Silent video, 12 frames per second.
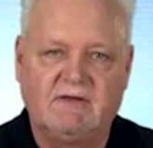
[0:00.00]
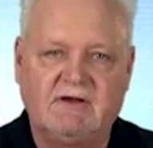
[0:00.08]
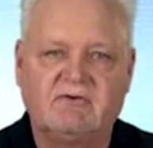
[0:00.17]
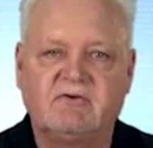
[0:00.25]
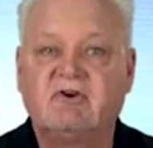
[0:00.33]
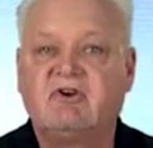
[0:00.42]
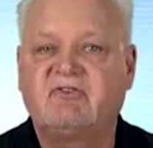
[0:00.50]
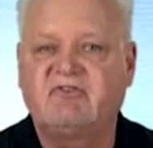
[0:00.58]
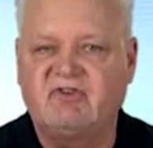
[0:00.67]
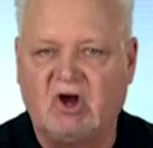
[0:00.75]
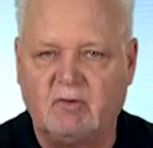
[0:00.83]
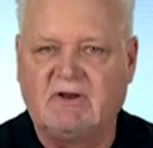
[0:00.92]
These are
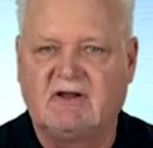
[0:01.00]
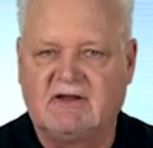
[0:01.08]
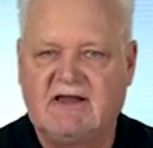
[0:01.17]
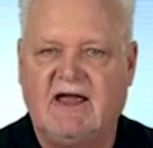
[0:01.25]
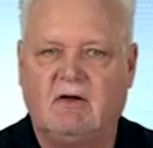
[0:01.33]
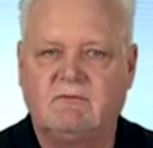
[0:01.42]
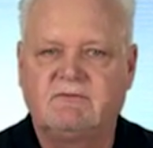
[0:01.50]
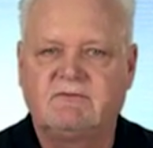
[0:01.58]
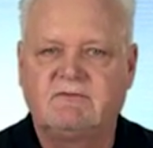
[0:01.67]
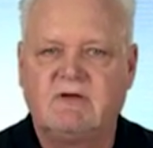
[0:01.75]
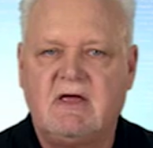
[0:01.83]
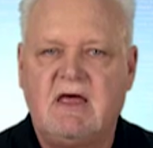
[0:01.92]
custodial
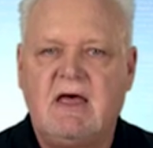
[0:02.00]
accounts.